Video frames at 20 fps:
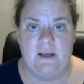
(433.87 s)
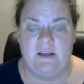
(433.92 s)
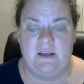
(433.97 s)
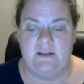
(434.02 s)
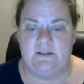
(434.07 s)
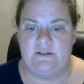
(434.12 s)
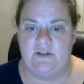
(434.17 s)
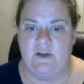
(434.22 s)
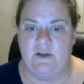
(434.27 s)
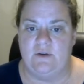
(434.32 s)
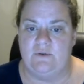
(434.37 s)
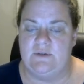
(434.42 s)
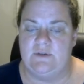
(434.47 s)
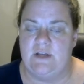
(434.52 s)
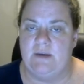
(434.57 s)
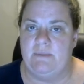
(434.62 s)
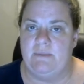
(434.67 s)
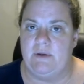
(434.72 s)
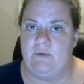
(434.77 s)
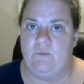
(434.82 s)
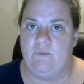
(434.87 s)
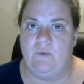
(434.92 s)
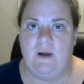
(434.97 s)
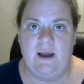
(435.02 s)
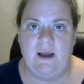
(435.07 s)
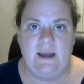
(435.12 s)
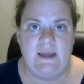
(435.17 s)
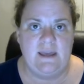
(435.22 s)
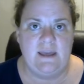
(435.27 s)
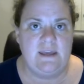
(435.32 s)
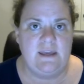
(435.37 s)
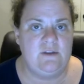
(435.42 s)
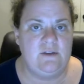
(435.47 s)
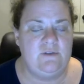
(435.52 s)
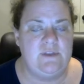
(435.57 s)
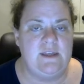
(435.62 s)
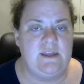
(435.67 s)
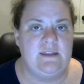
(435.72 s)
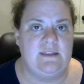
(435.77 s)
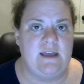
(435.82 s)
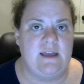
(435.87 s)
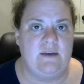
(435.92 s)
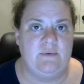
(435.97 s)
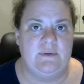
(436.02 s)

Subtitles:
So tell me why you think that